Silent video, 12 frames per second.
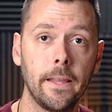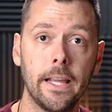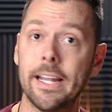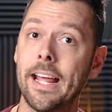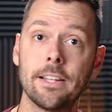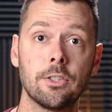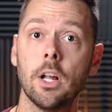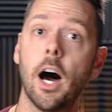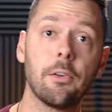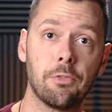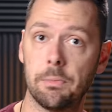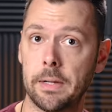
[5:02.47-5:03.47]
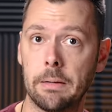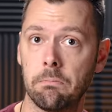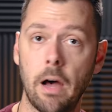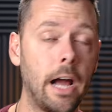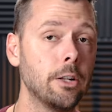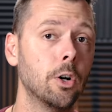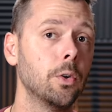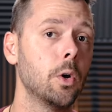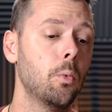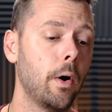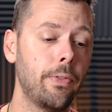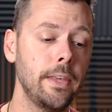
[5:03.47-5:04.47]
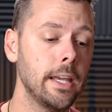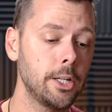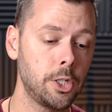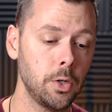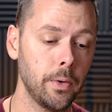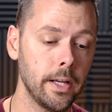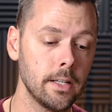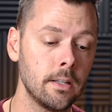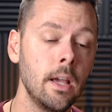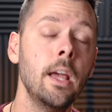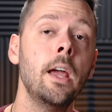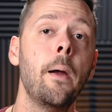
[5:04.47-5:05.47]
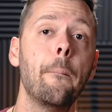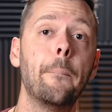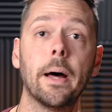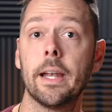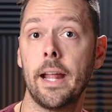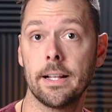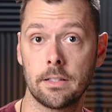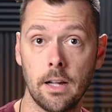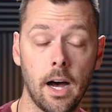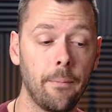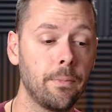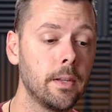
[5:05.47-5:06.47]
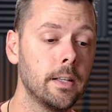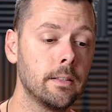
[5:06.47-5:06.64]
It has not for me. I don't know what the issue is, but it has not.